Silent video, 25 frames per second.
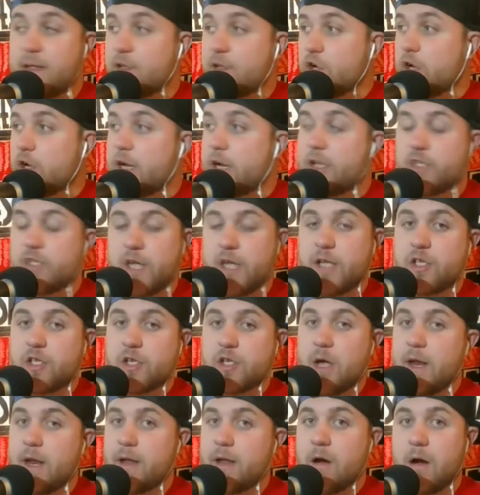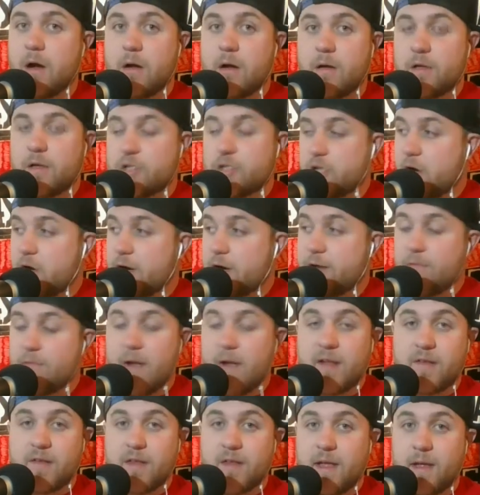Like, they're going to chant Johnny
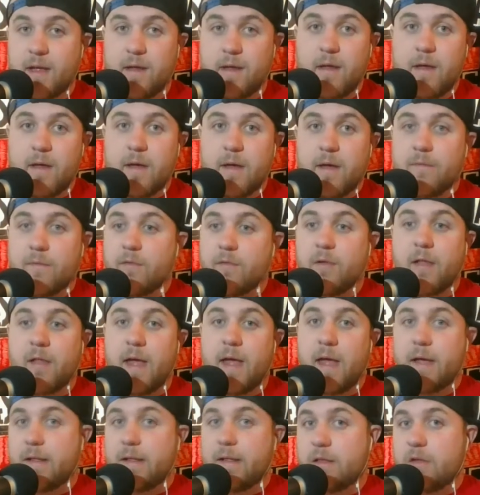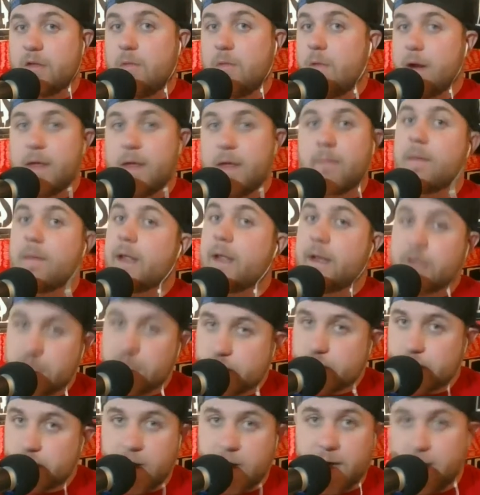wrestling for like 20 minutes
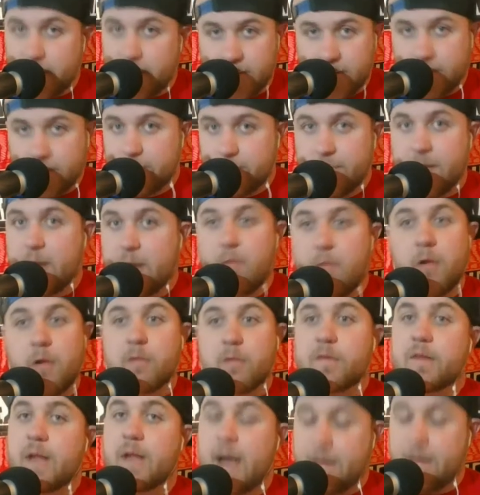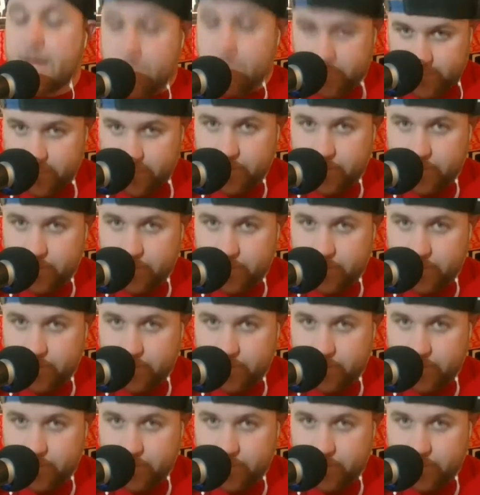straight. They won't stop.